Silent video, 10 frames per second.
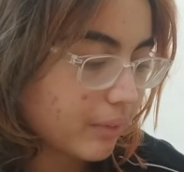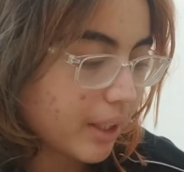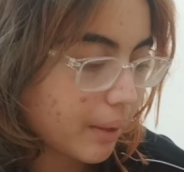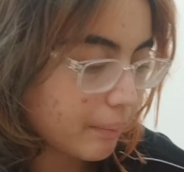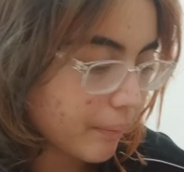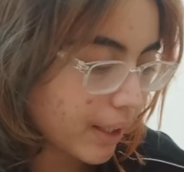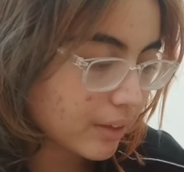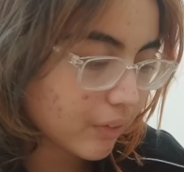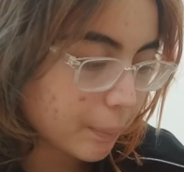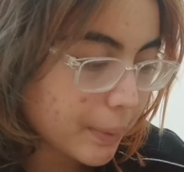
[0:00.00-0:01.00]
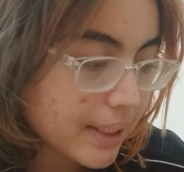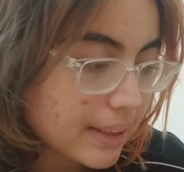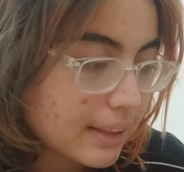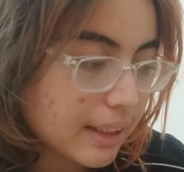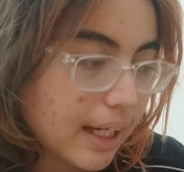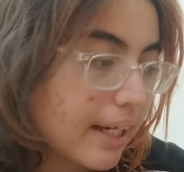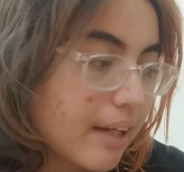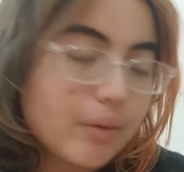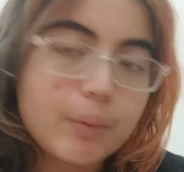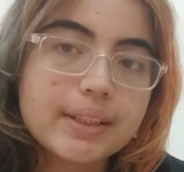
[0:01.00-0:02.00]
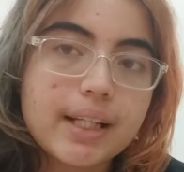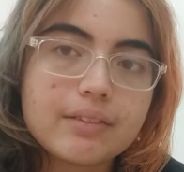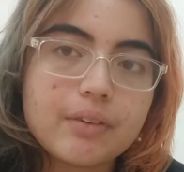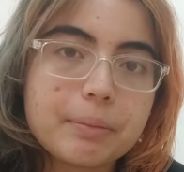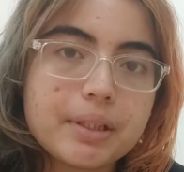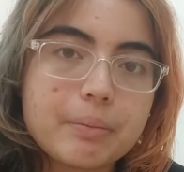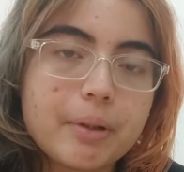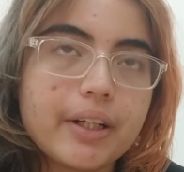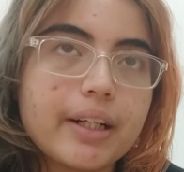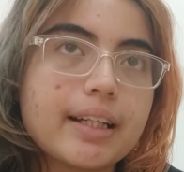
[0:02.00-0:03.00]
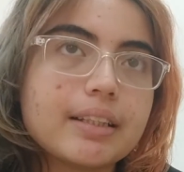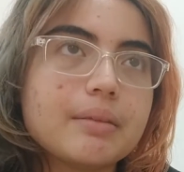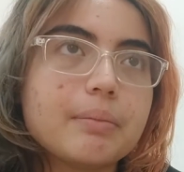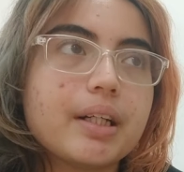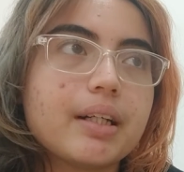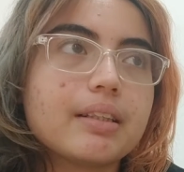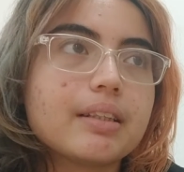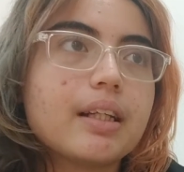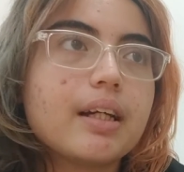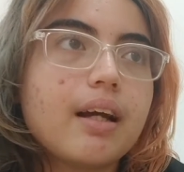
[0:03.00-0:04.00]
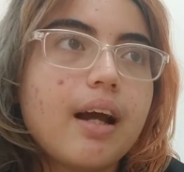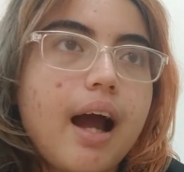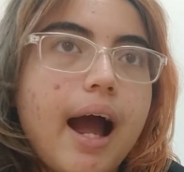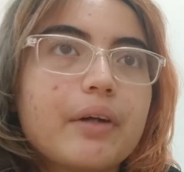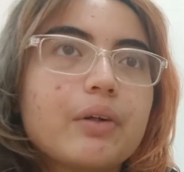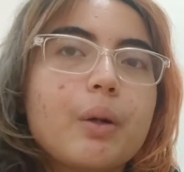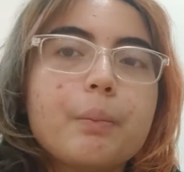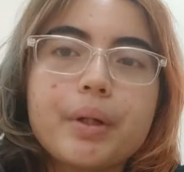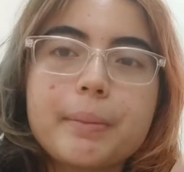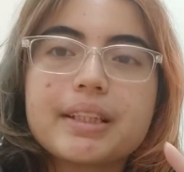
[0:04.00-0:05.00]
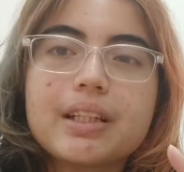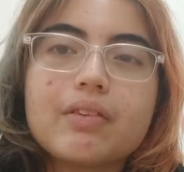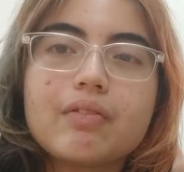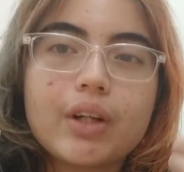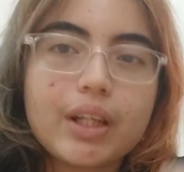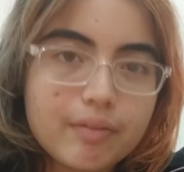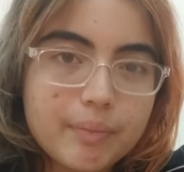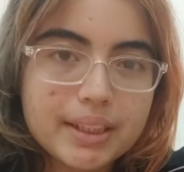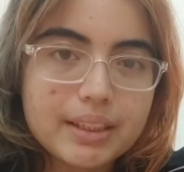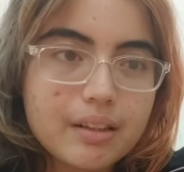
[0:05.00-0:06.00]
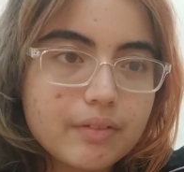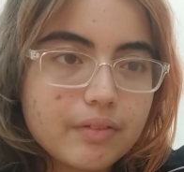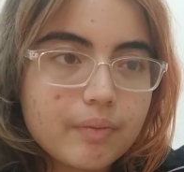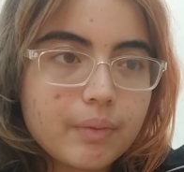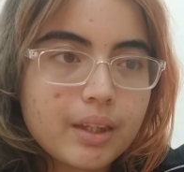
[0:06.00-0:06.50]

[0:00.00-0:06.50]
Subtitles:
yeah, asked for peace. I never once asked for peace about it, guys, because I could not bring myself to forgive myself.